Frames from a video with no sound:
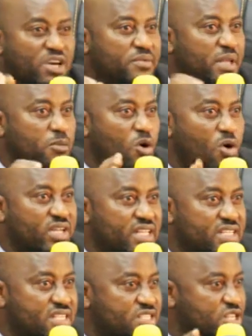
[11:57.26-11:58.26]
give them all the
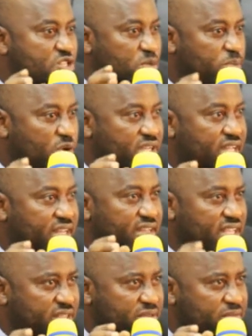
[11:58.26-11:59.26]
necessary support that they
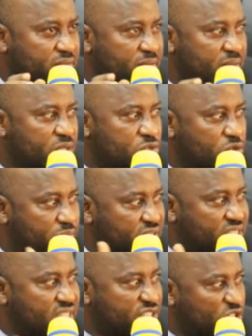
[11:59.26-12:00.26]
need to
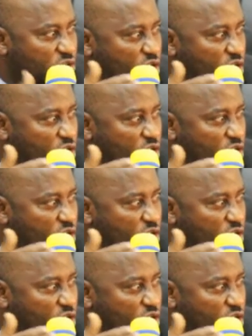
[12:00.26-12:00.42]
be setting